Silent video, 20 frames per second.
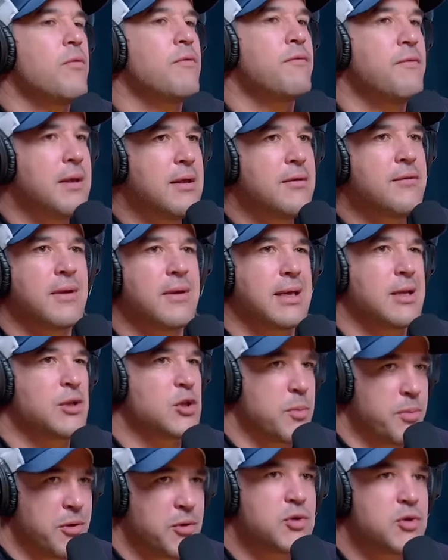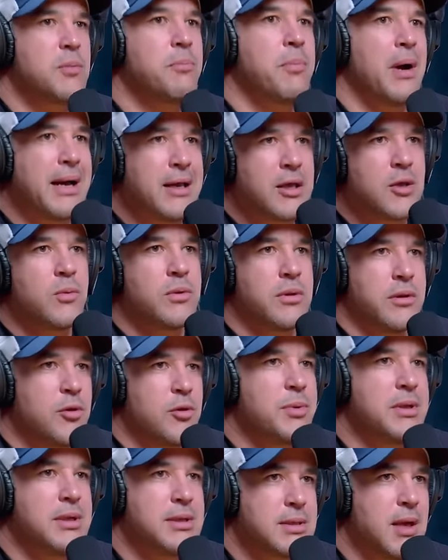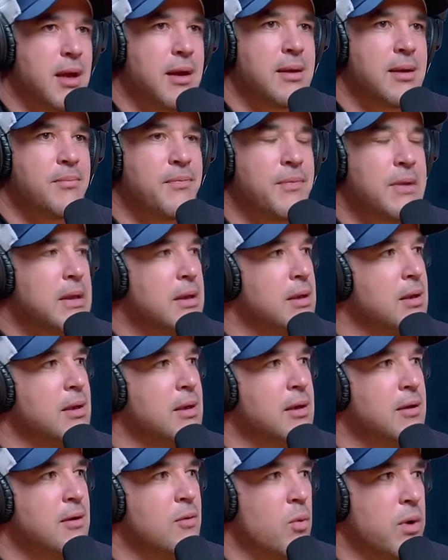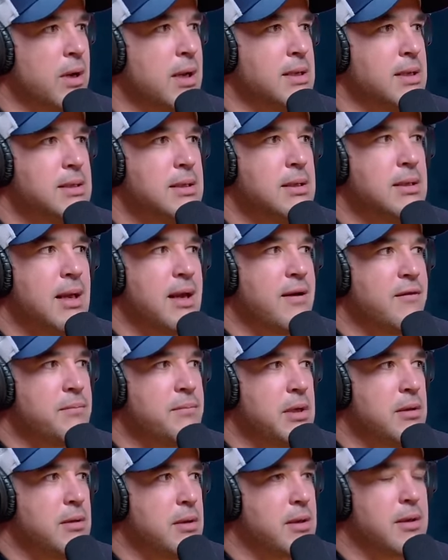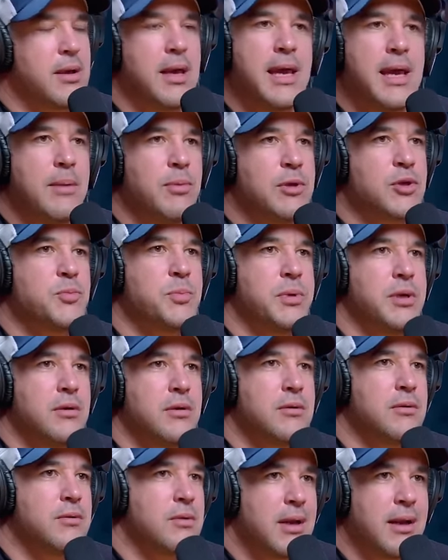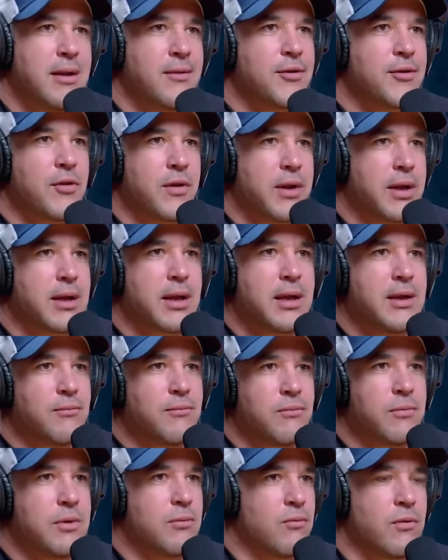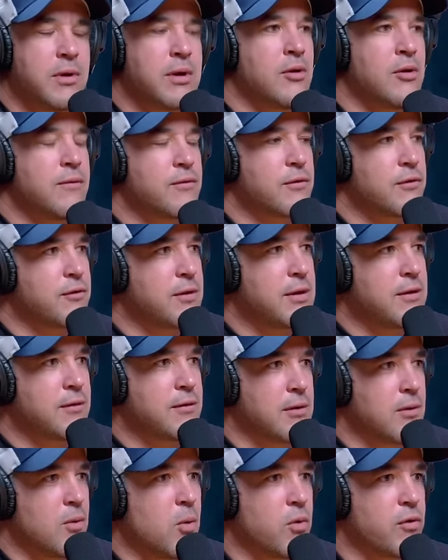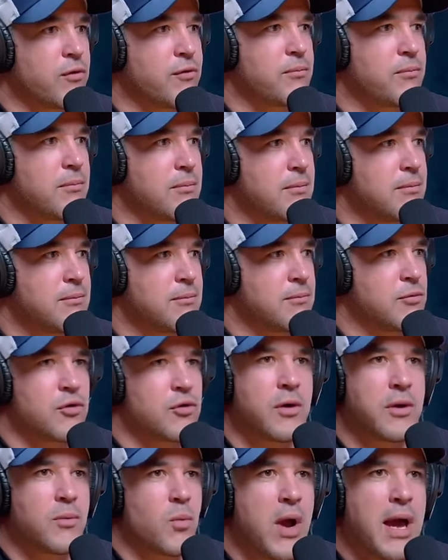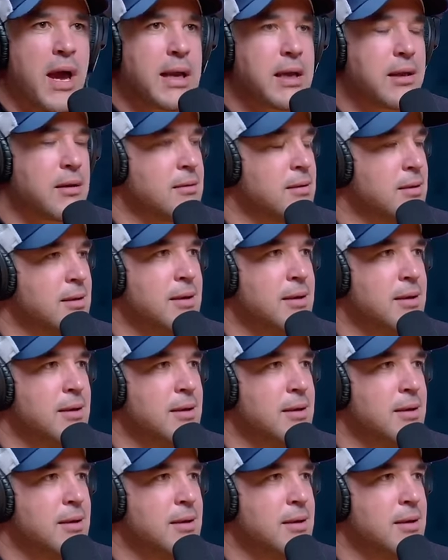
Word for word: viz. It's supposed to buy you a little bit of time. Right. When I did have my habish beard and I looked like I had ridden overseas on a horse-drawn wagon,